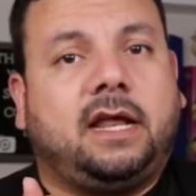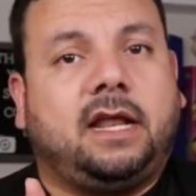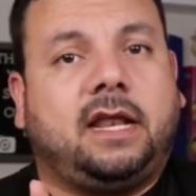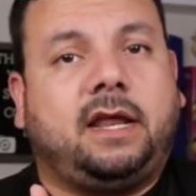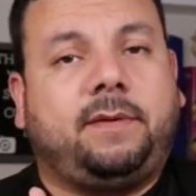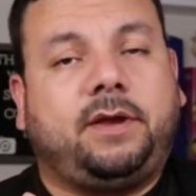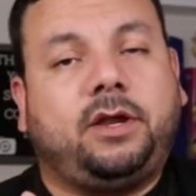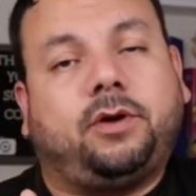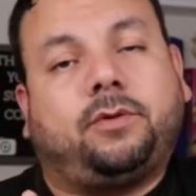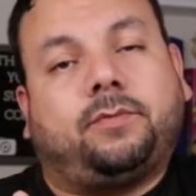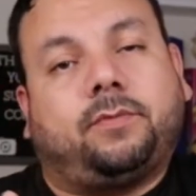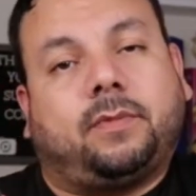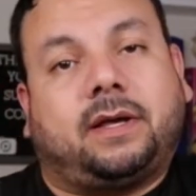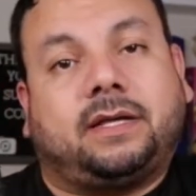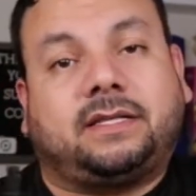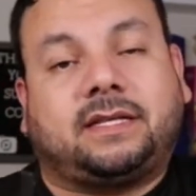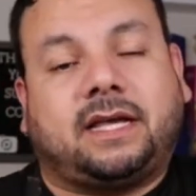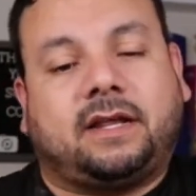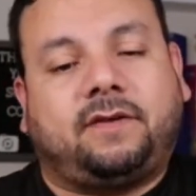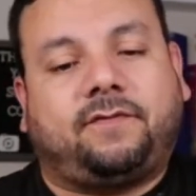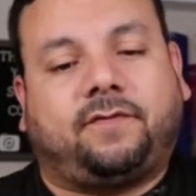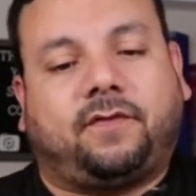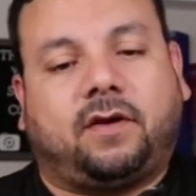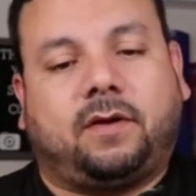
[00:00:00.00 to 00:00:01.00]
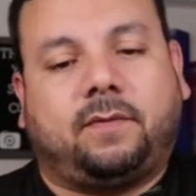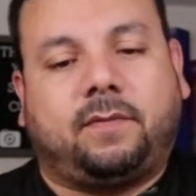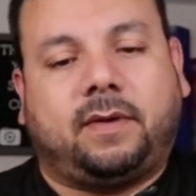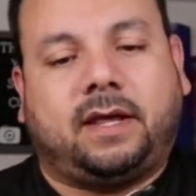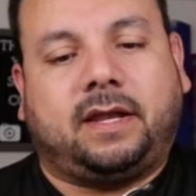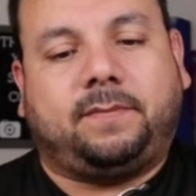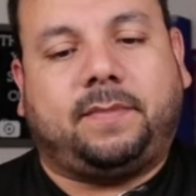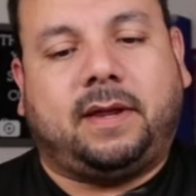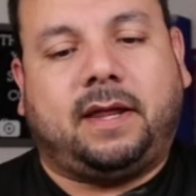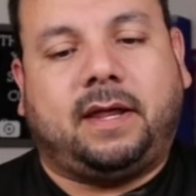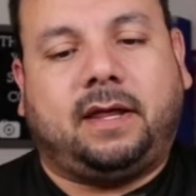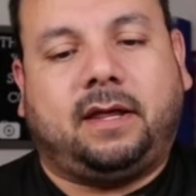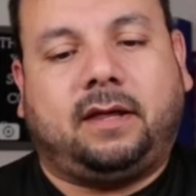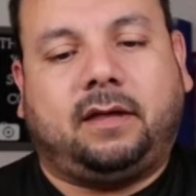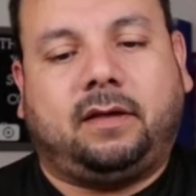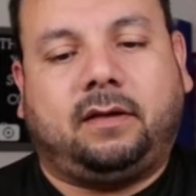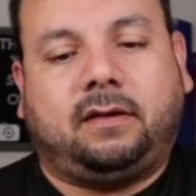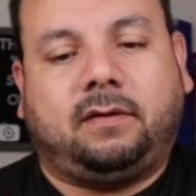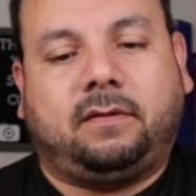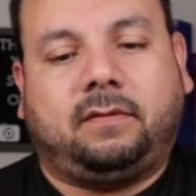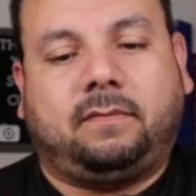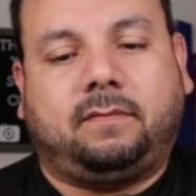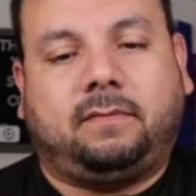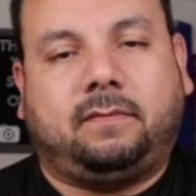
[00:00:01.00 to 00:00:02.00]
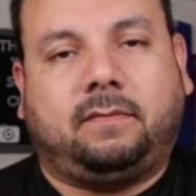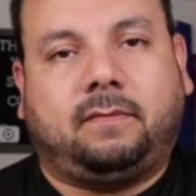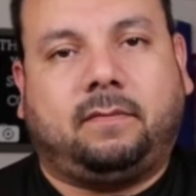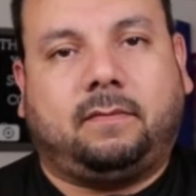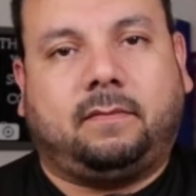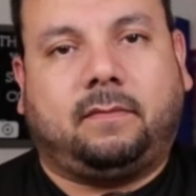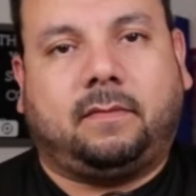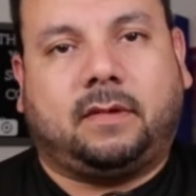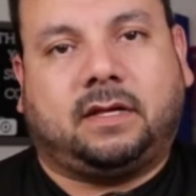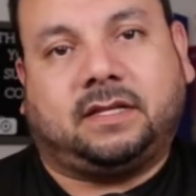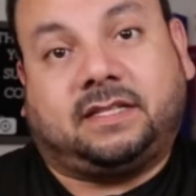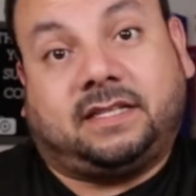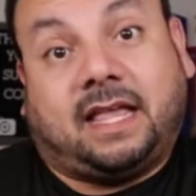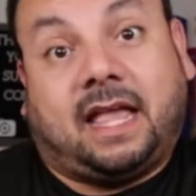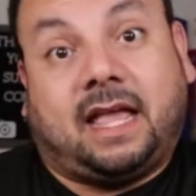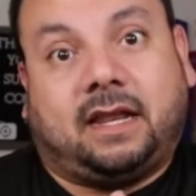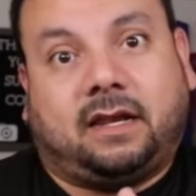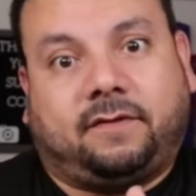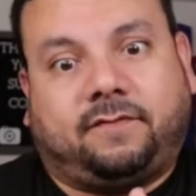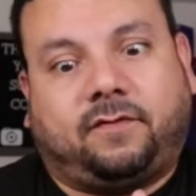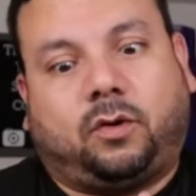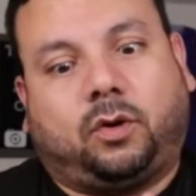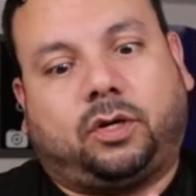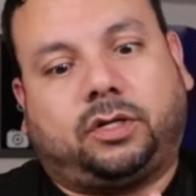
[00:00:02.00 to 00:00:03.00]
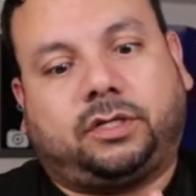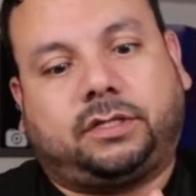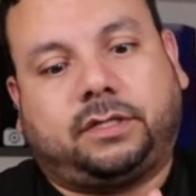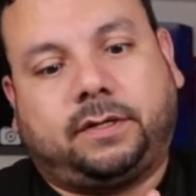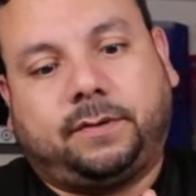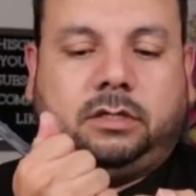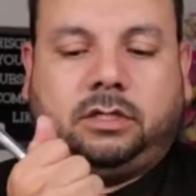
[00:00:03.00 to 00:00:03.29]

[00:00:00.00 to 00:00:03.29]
let me know, aside from it being a stand, of course.